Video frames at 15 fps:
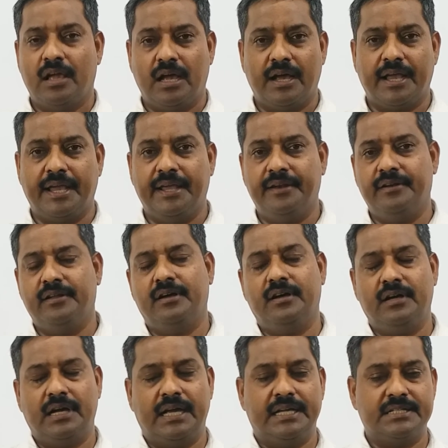again
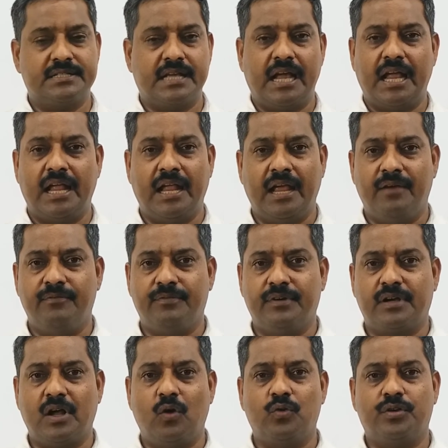as i have
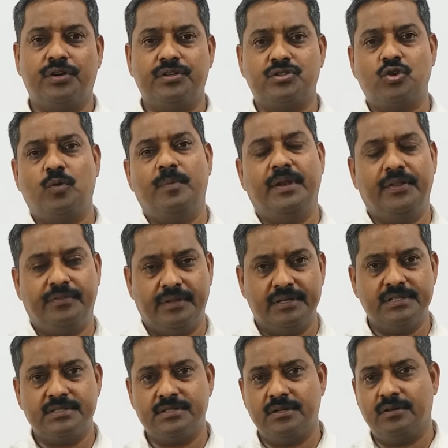counted so many
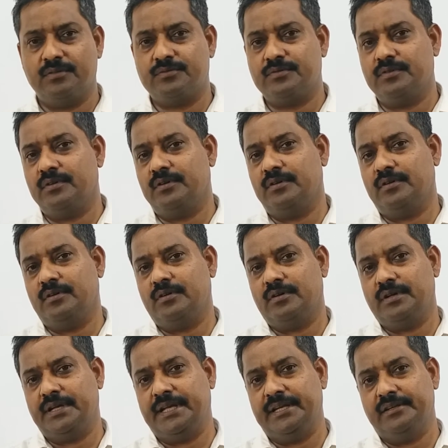things
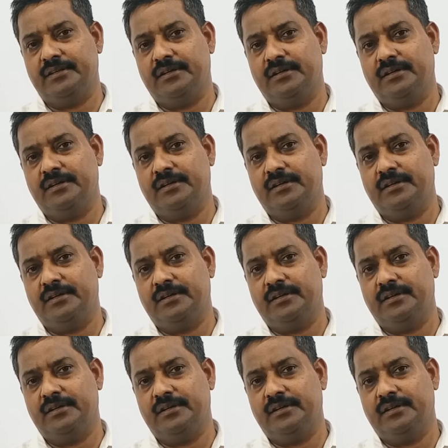in